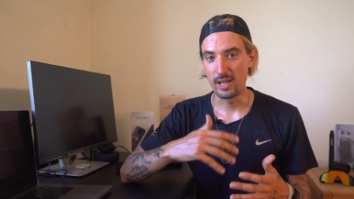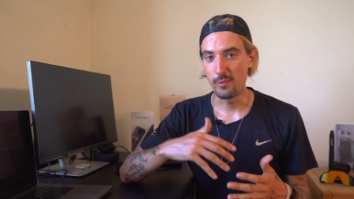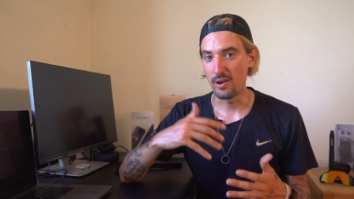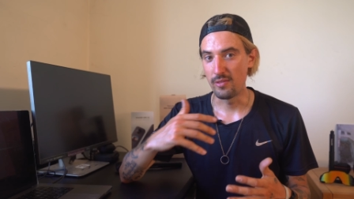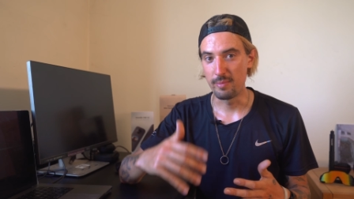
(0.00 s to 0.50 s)
I
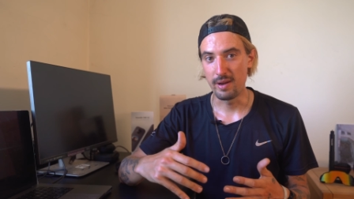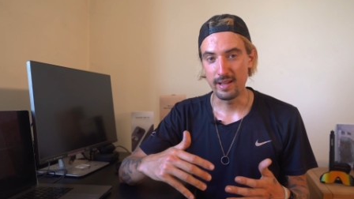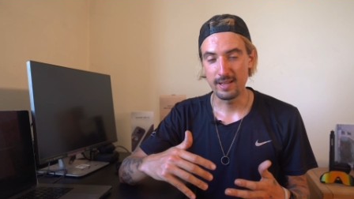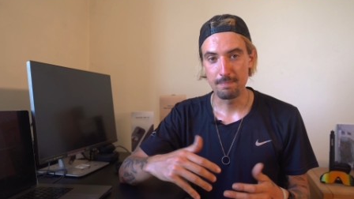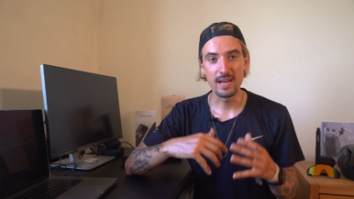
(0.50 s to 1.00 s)
go out on the
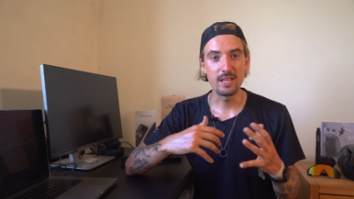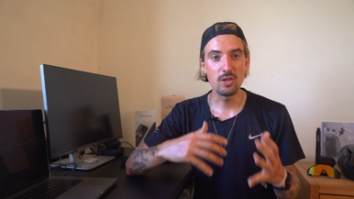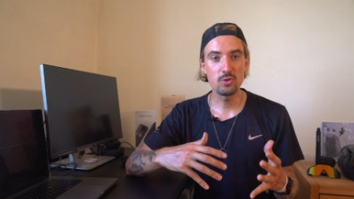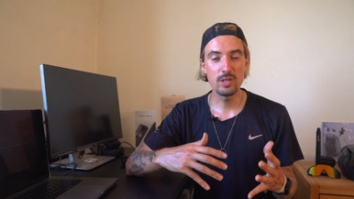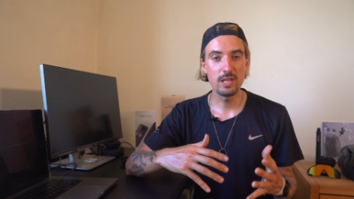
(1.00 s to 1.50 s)
bike and I
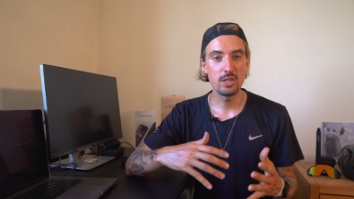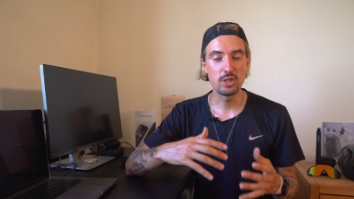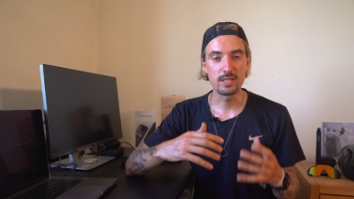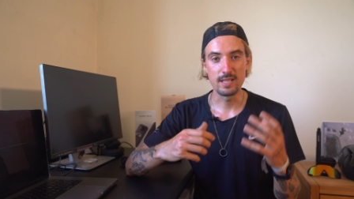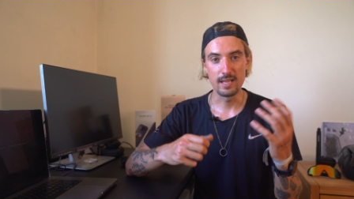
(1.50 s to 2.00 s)
usually
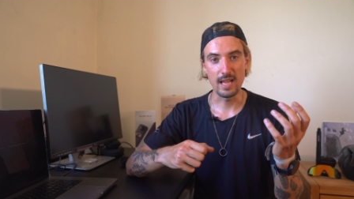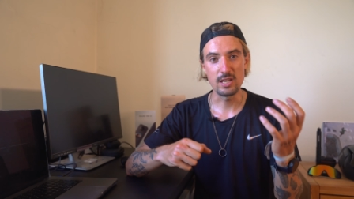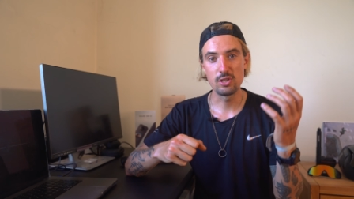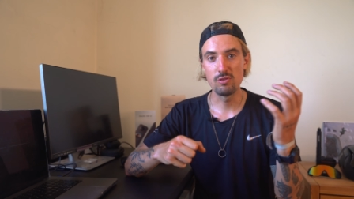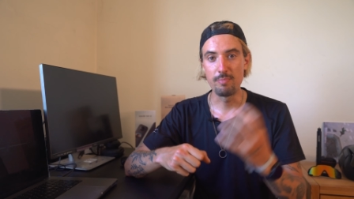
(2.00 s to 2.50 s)
just
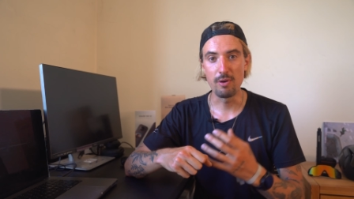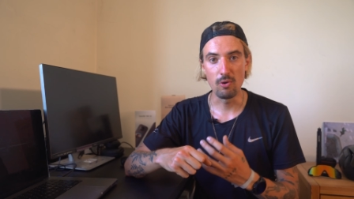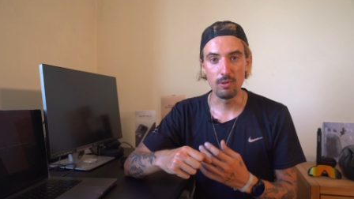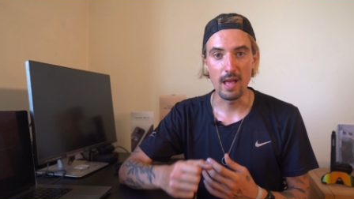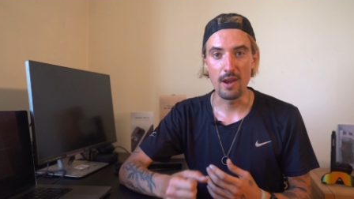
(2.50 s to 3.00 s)
attach it to the
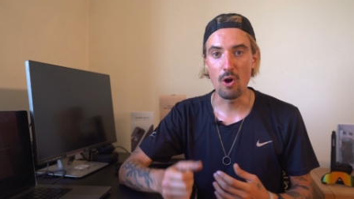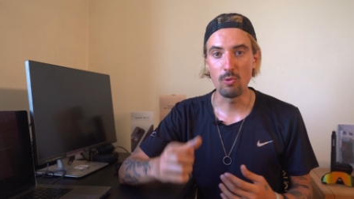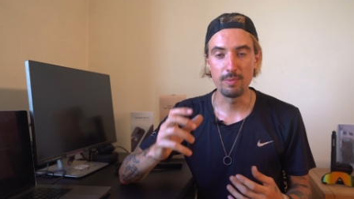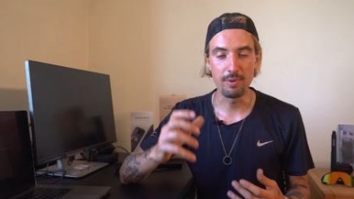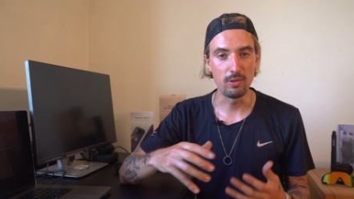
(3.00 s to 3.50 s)
pole and
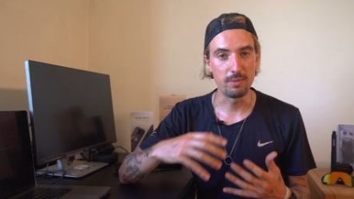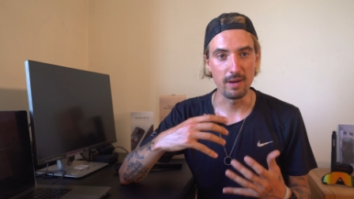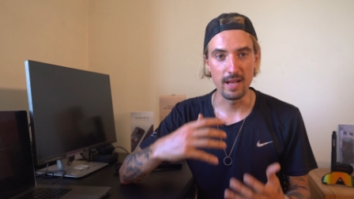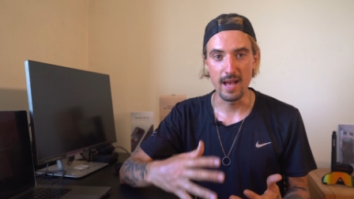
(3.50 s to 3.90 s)
hold the pole in my